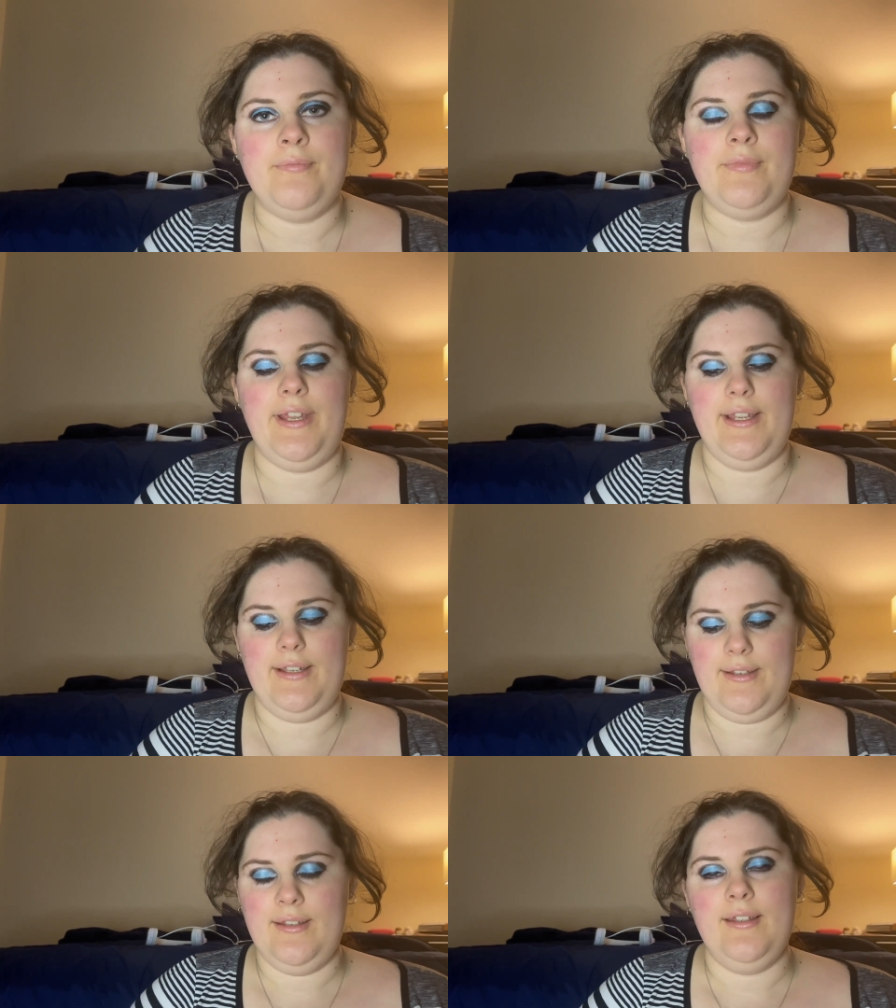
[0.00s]

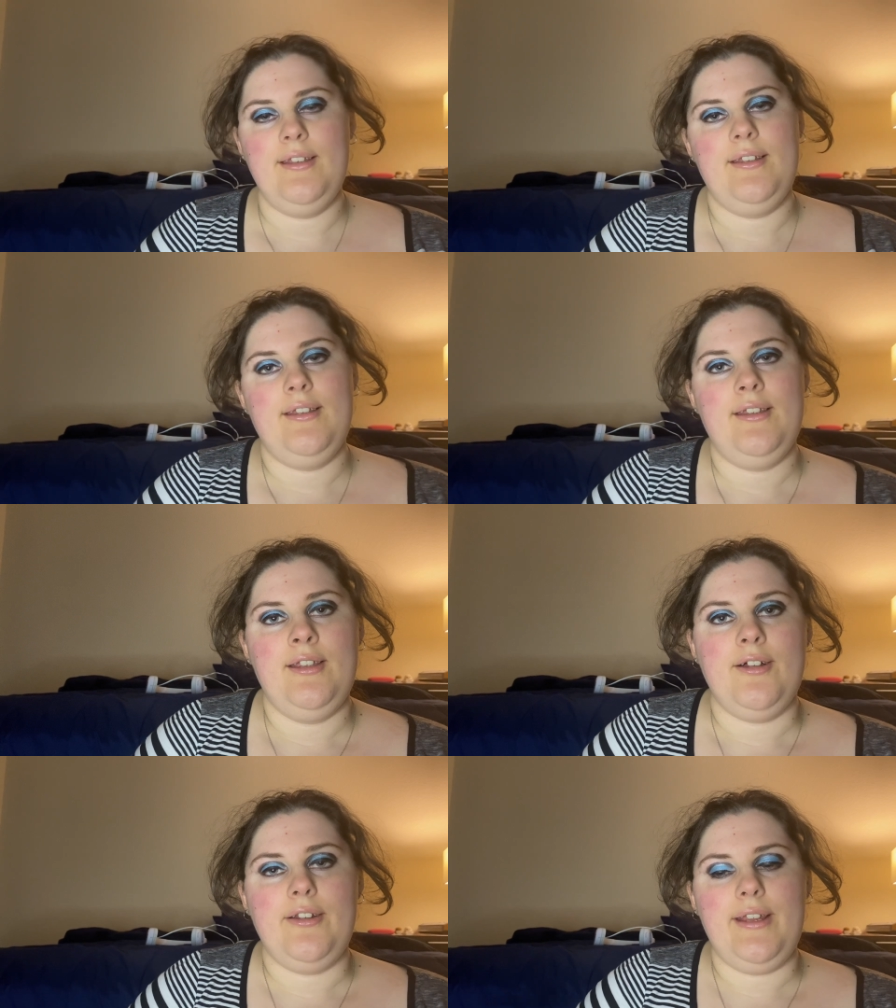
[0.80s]
like
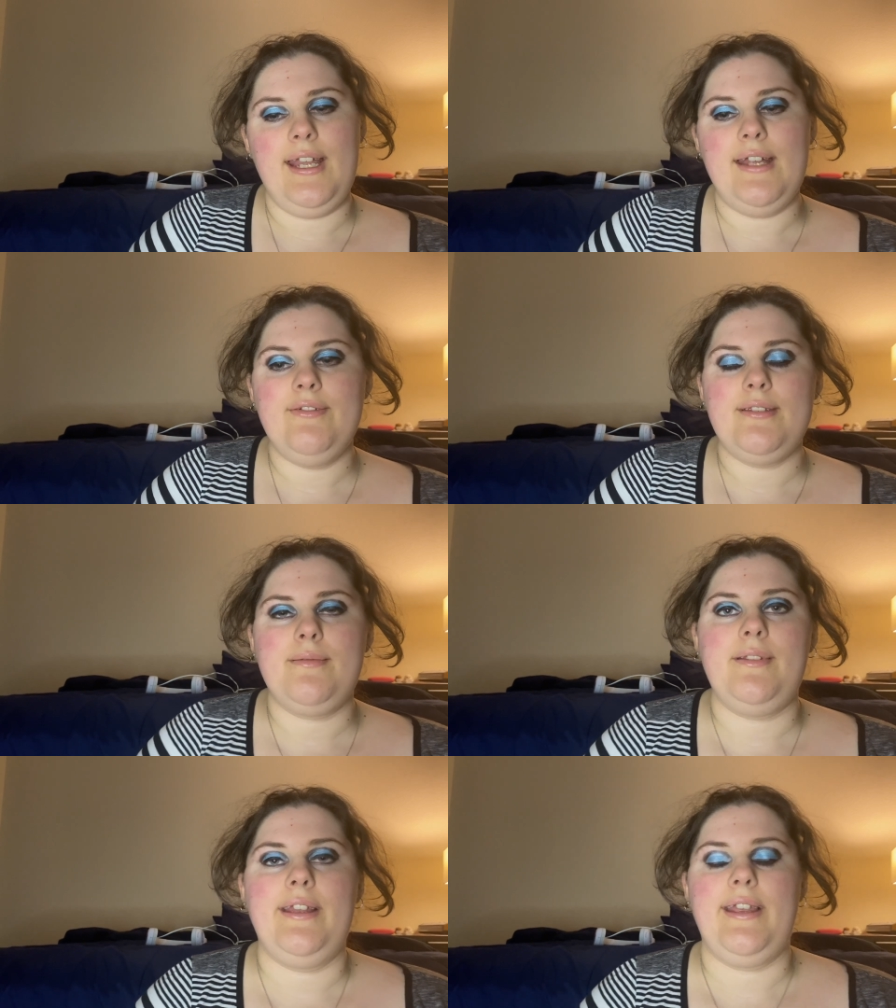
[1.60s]
on a canvas,
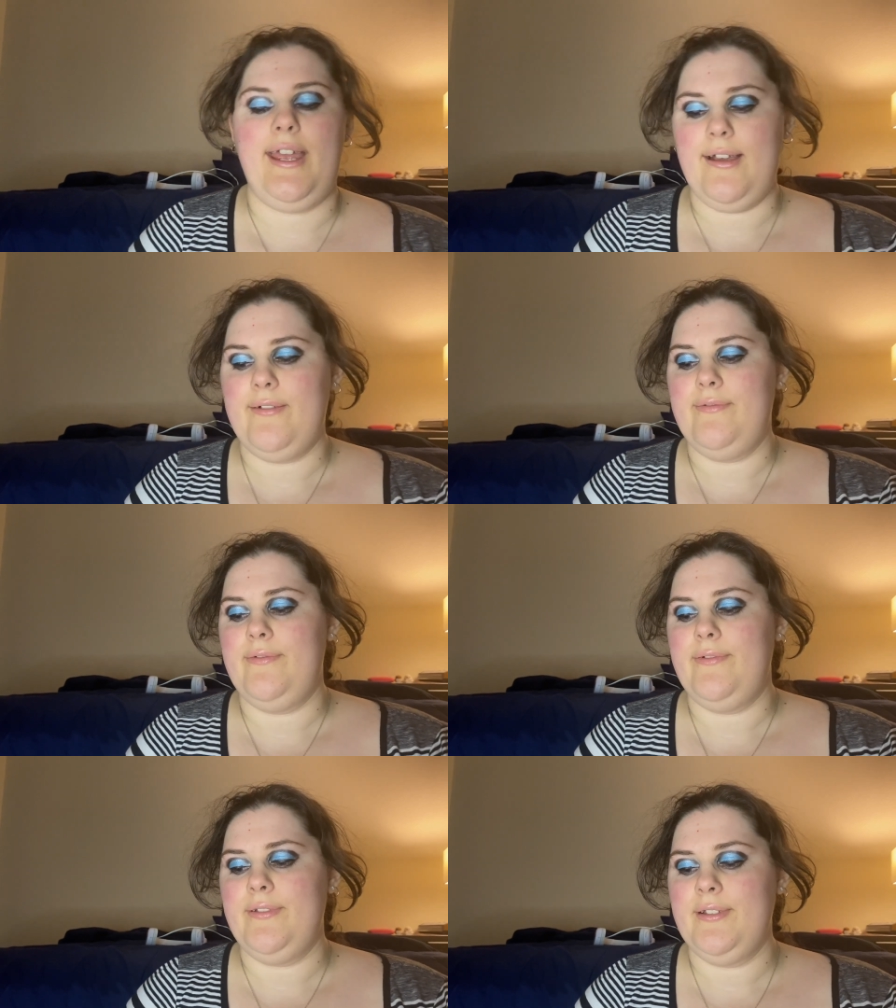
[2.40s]
but like have
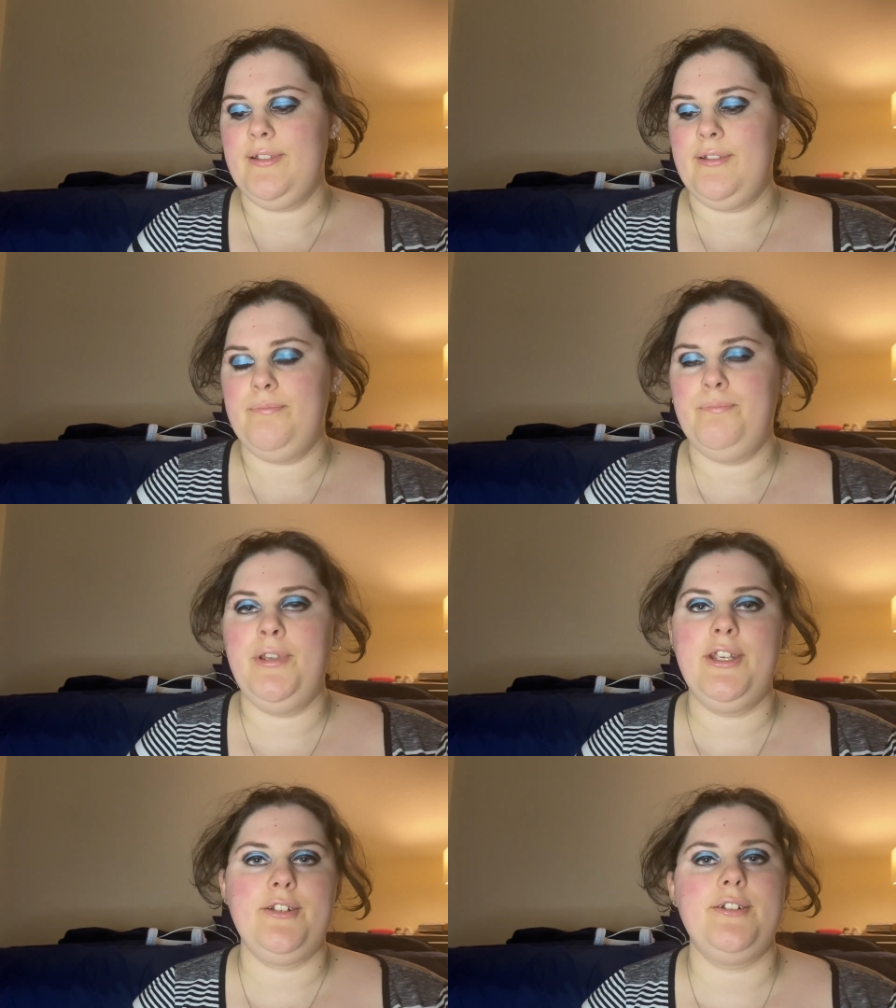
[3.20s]

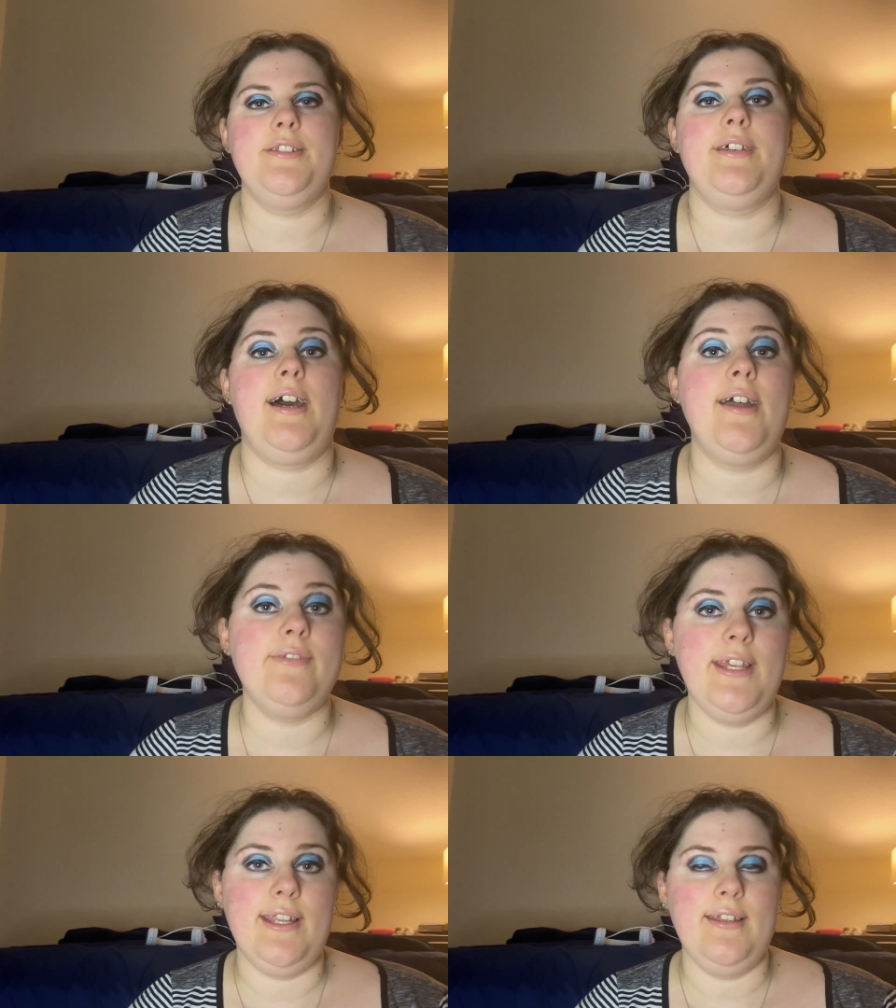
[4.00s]
pictures that I've
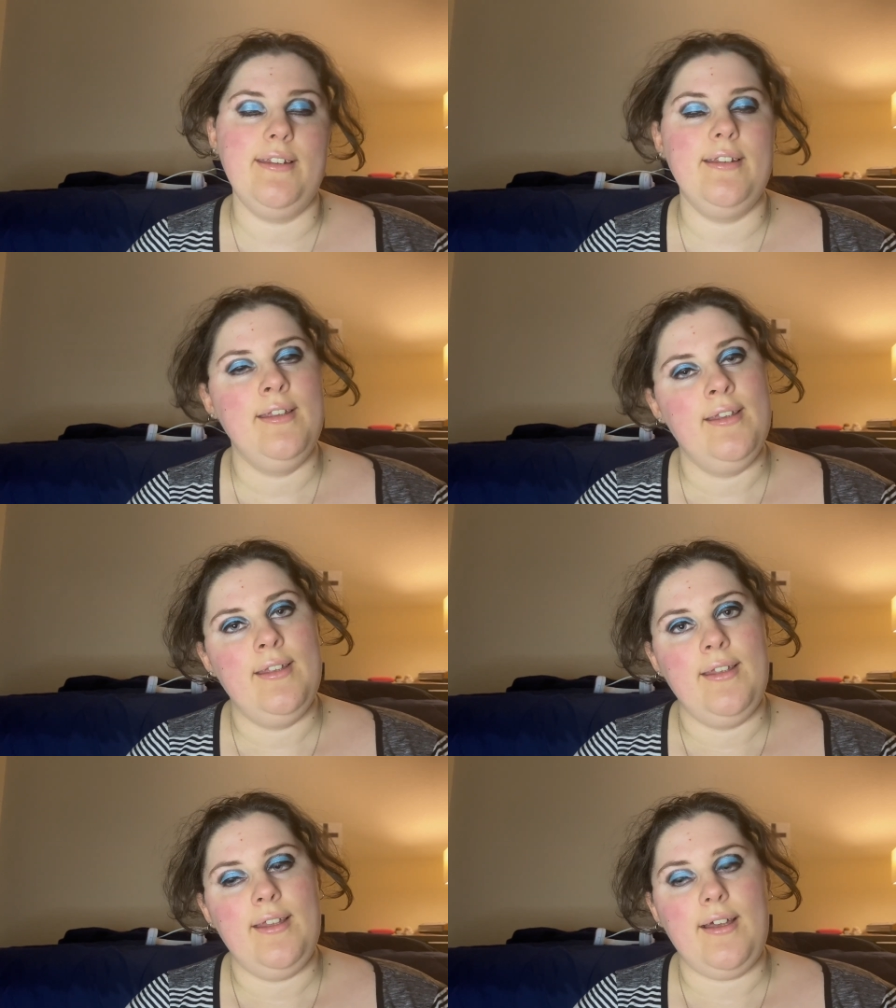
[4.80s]
taken
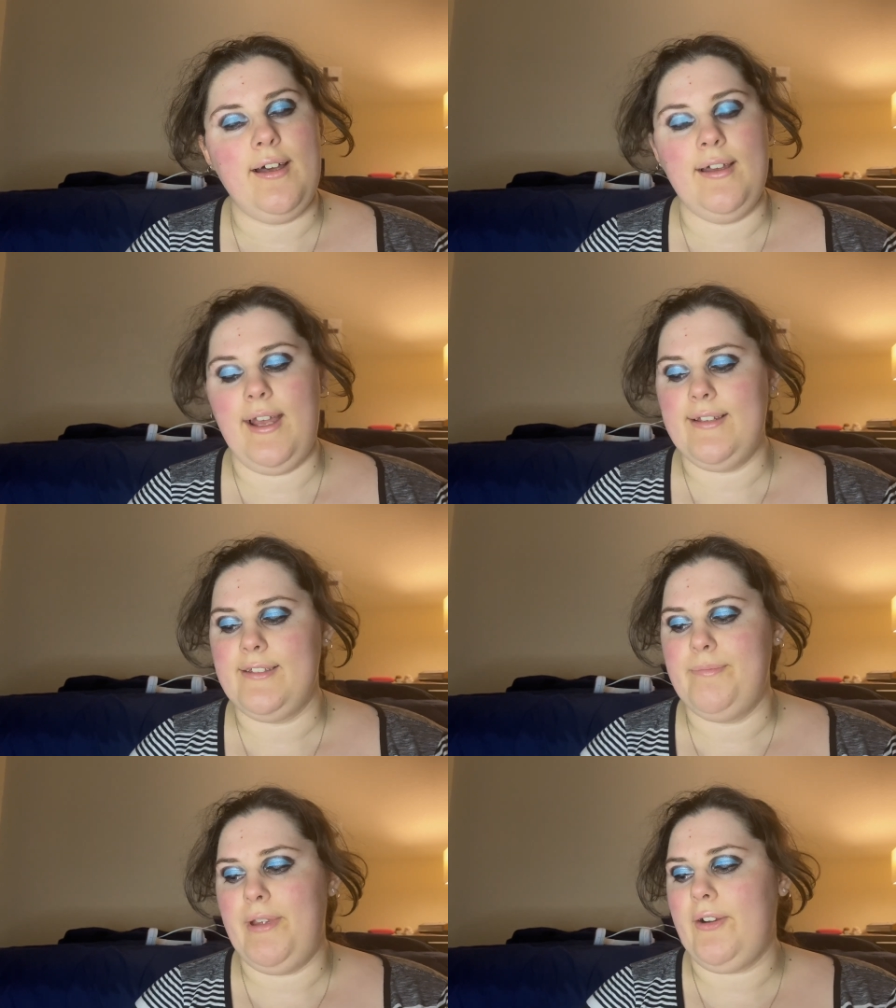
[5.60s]
uh, as
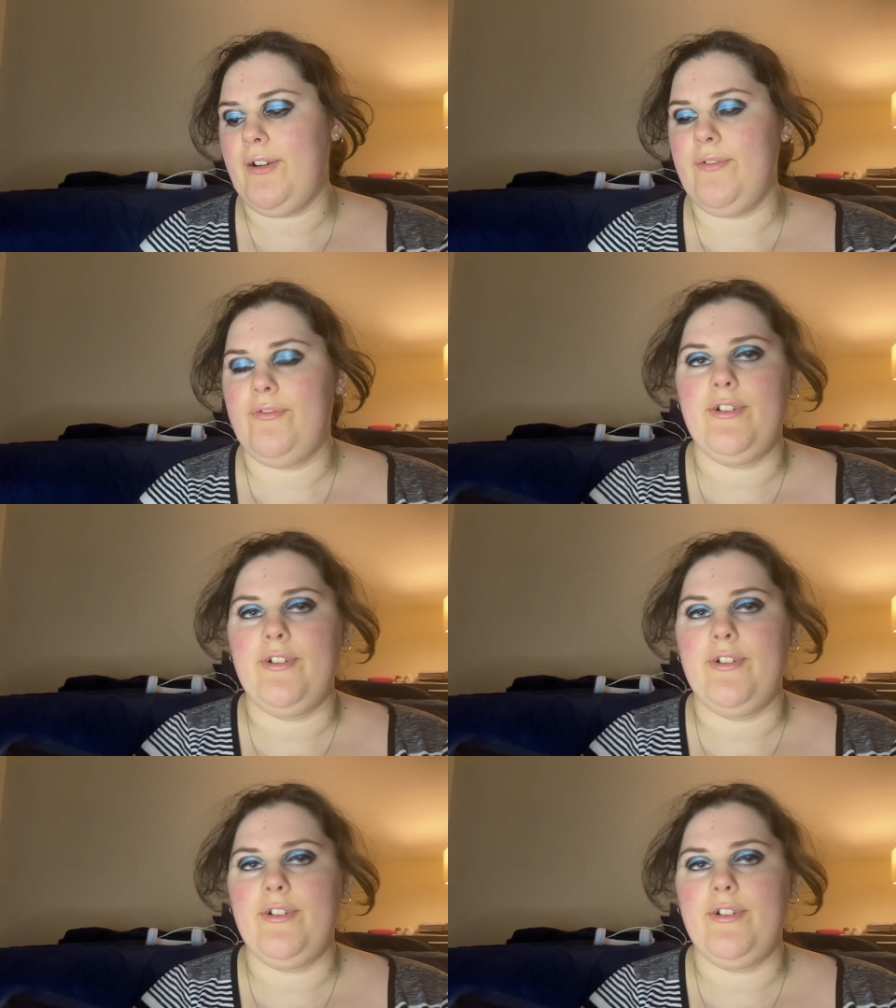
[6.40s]
the background. For